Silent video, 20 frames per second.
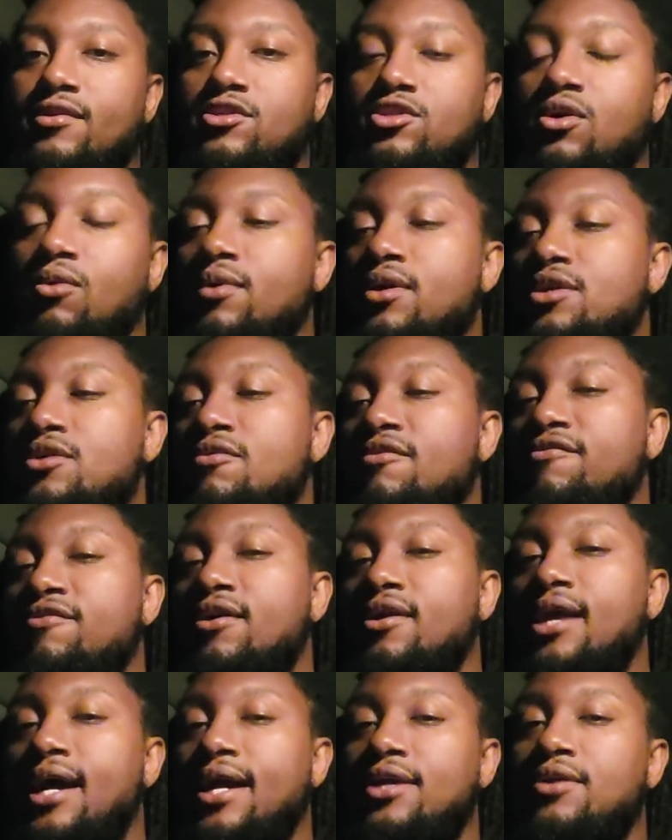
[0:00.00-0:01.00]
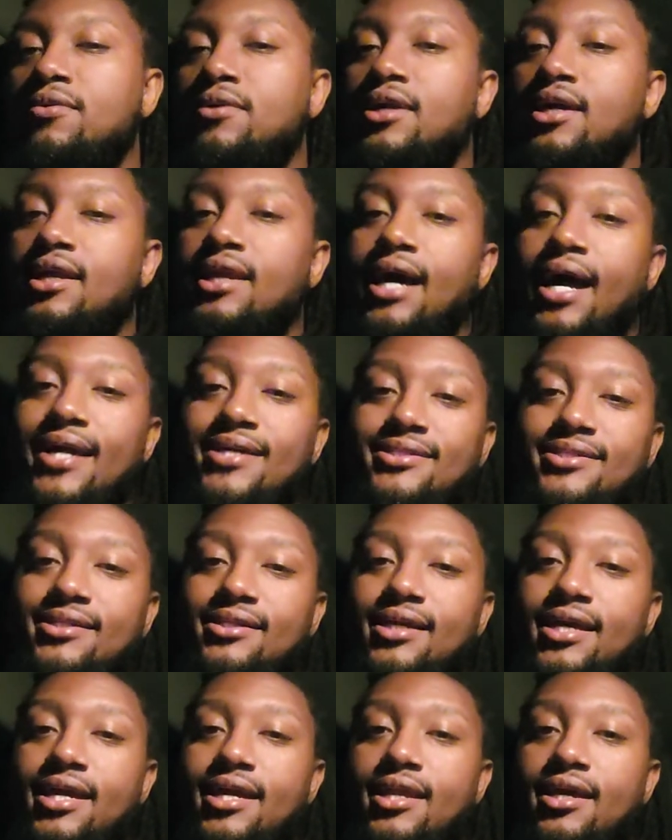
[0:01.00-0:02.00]
So when you feel like you getting
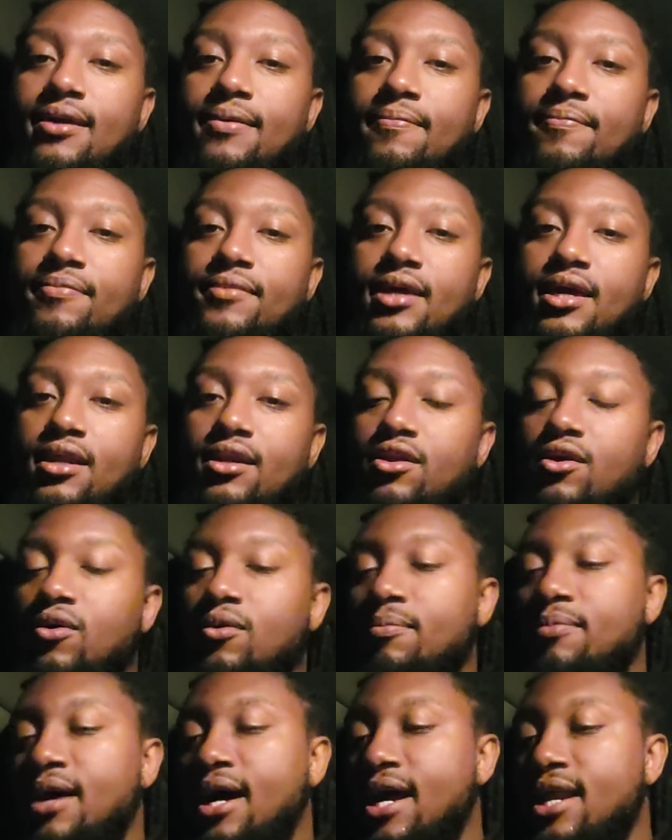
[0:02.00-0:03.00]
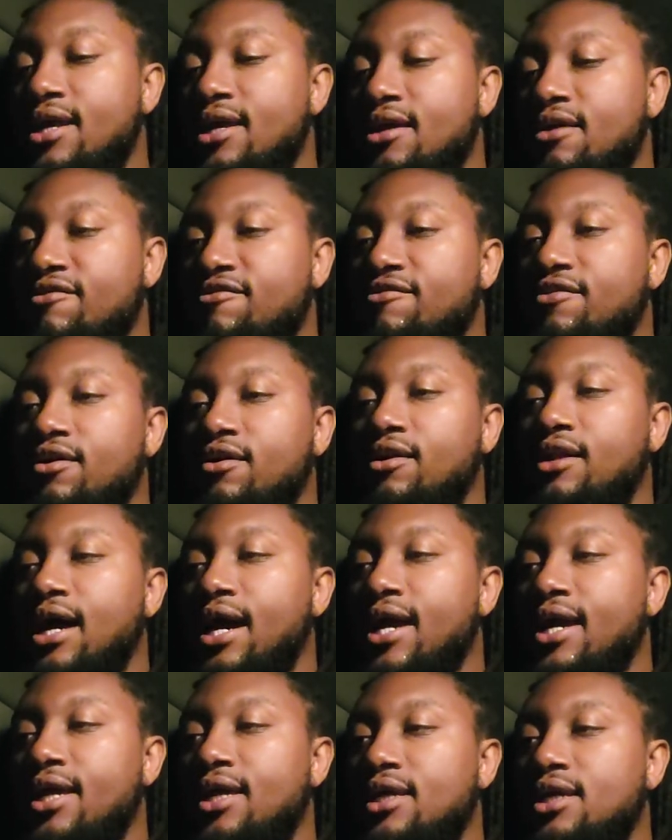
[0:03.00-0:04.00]
isolated and nobody feel
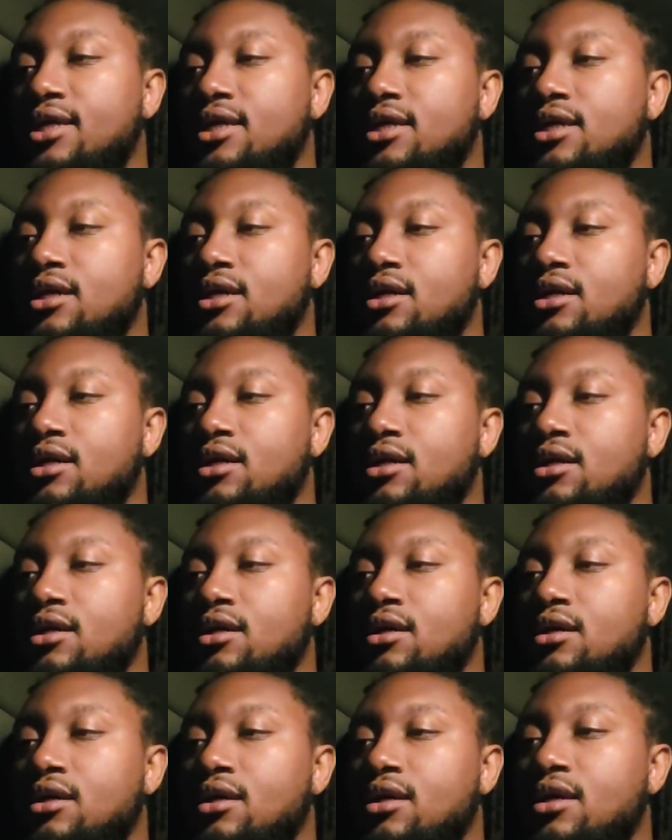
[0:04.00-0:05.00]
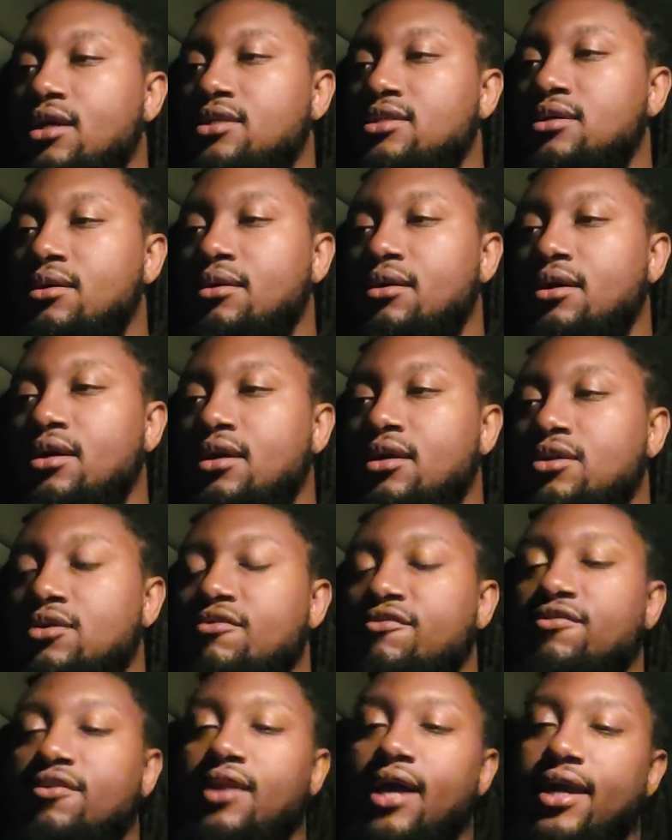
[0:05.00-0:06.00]
like
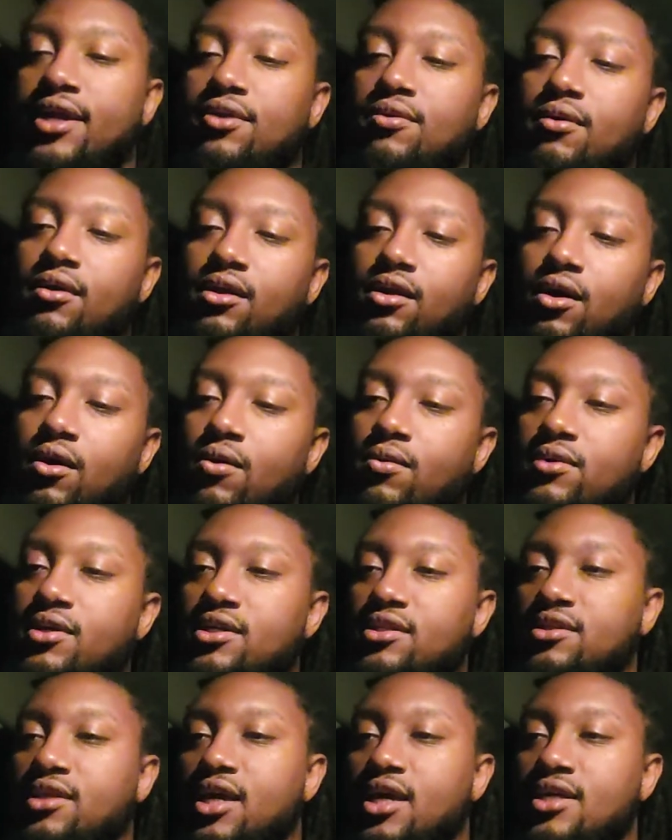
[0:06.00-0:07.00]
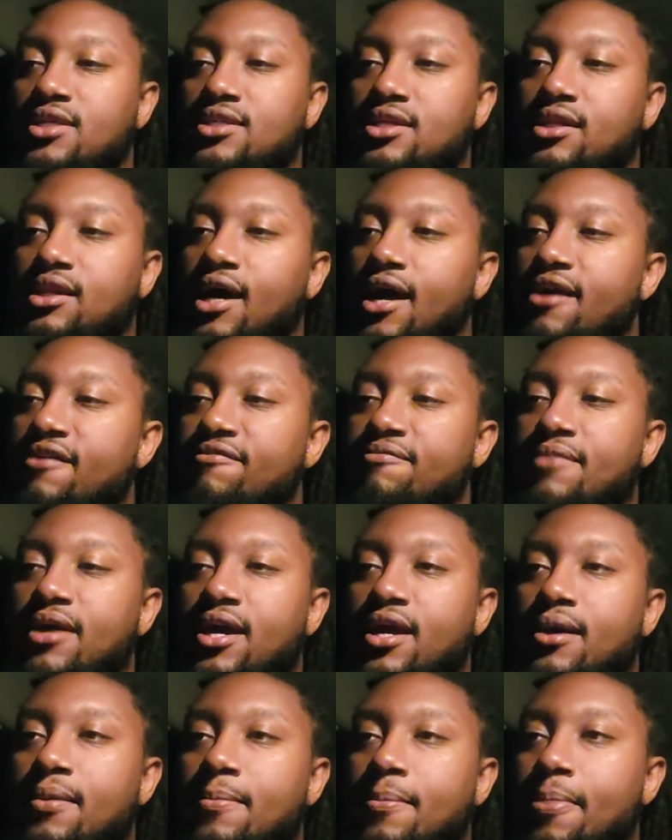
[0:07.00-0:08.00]
you feel like you're alone in things in life,
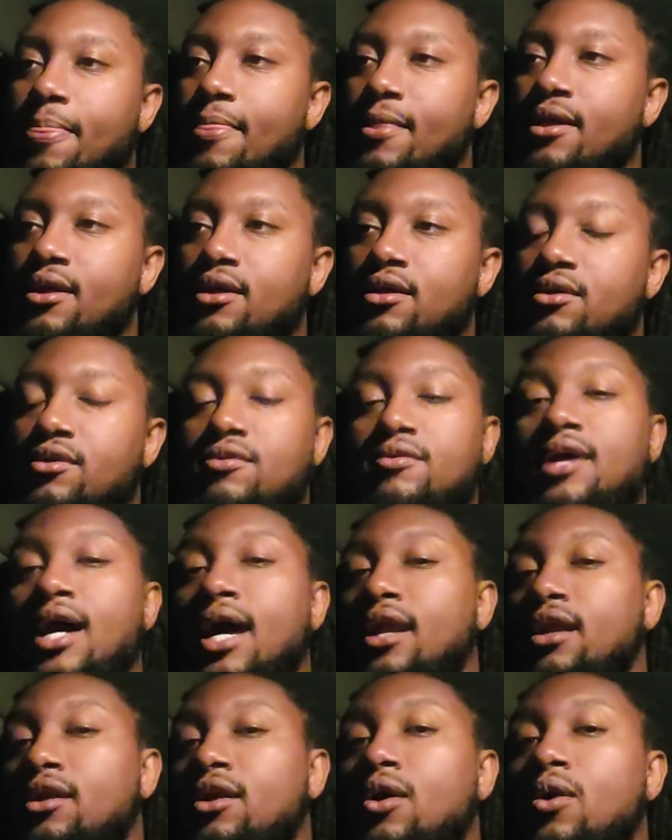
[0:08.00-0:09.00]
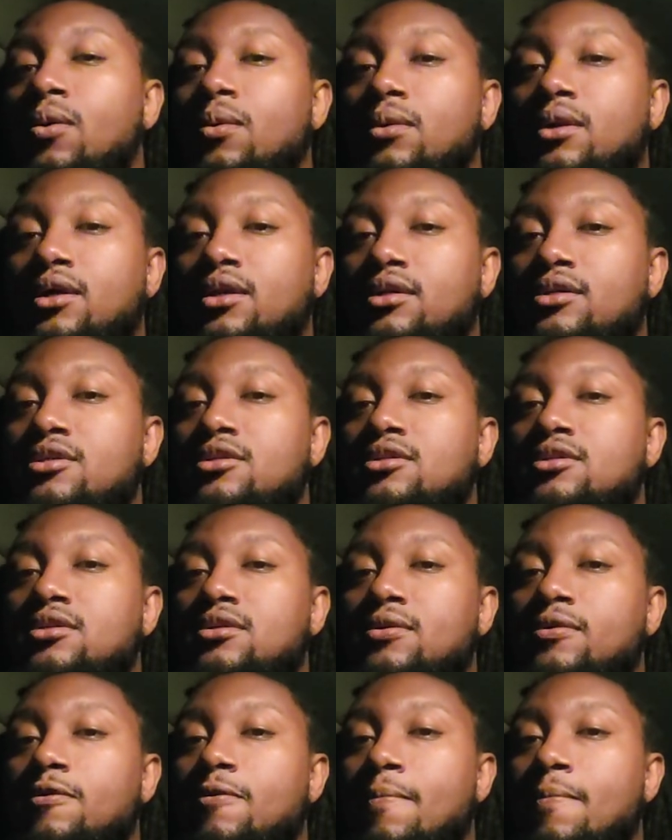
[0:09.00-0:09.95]
man, you're not alone in this.